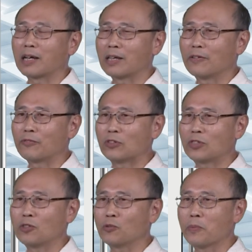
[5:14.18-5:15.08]
if you
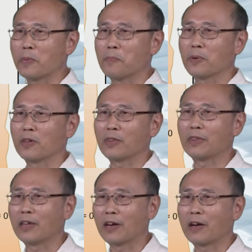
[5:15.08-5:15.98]
still remember
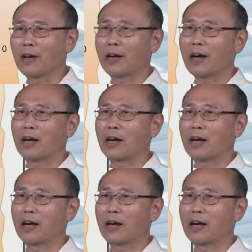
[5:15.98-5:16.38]
the